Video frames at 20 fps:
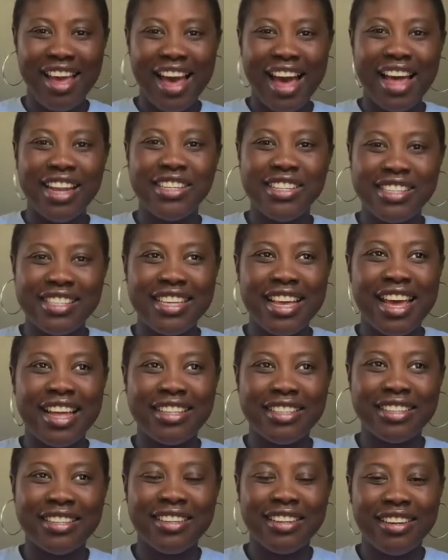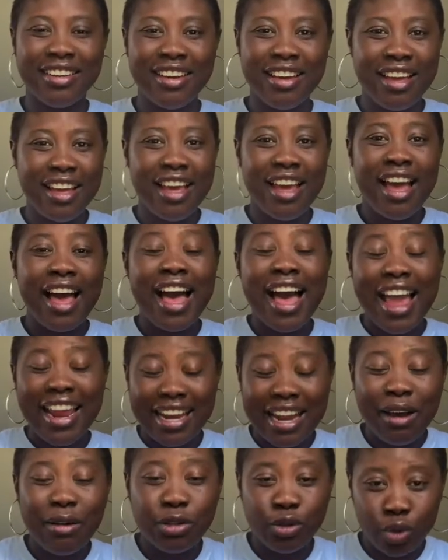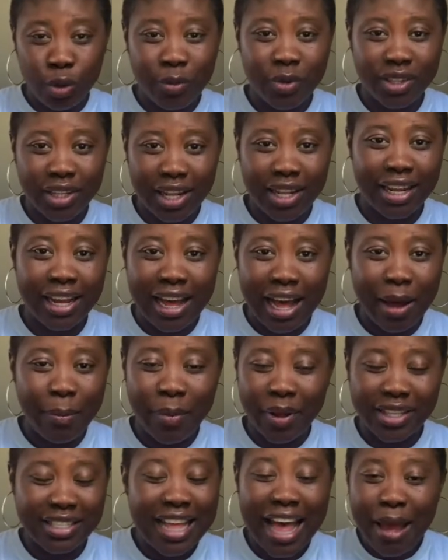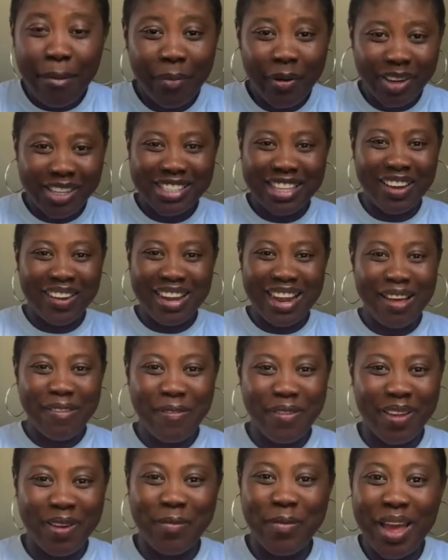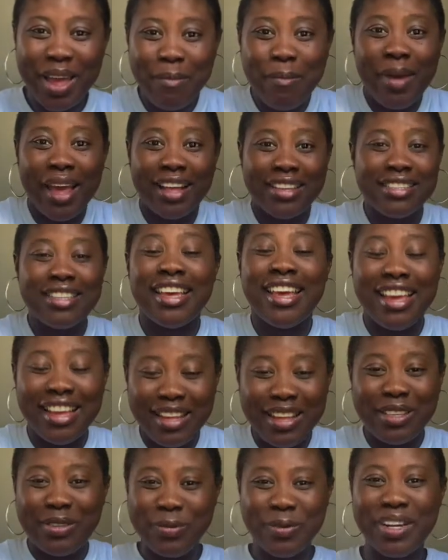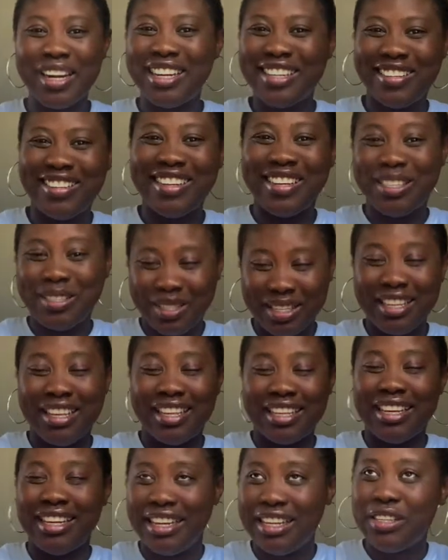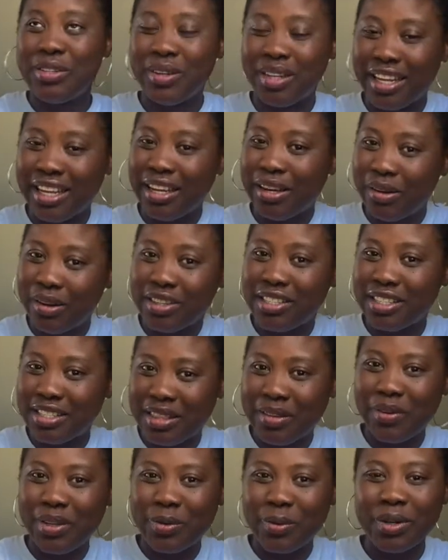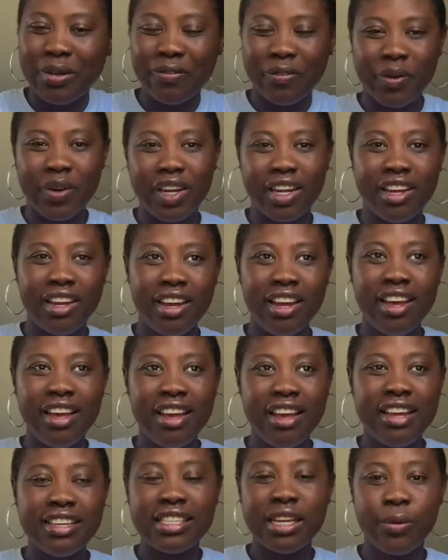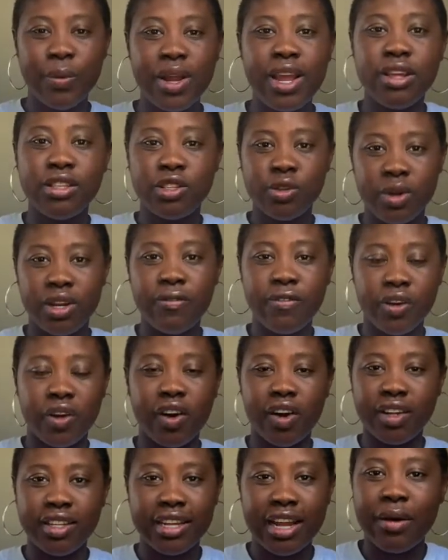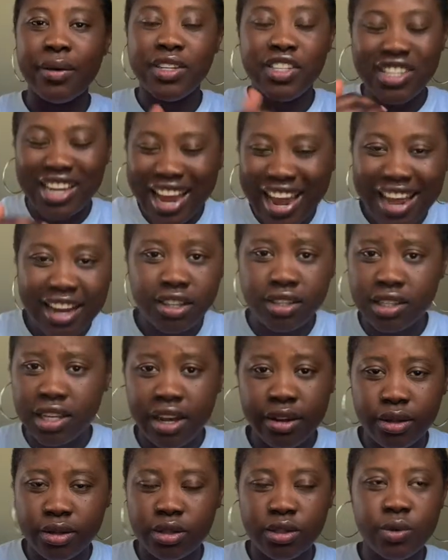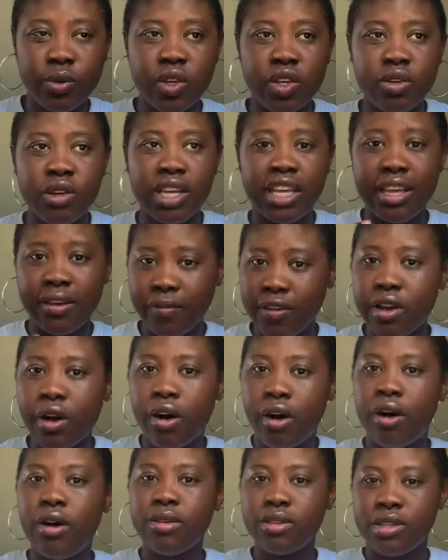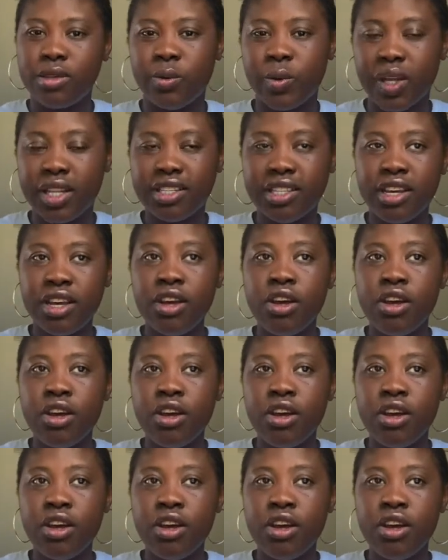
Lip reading: And she said, "I now sweep under the carpets." I burst out laughing, but it's what it's literally Colossians 3:23. Is that when you're doing it for God now, it changes how you do it. You give your all to it.